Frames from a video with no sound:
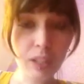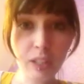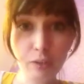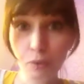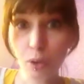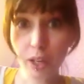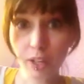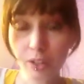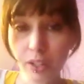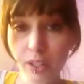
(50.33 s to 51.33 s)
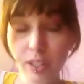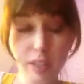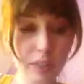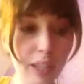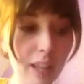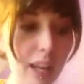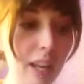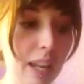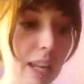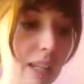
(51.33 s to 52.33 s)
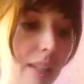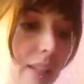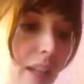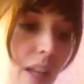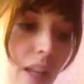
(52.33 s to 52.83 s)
in foreign countries and stuff like that. And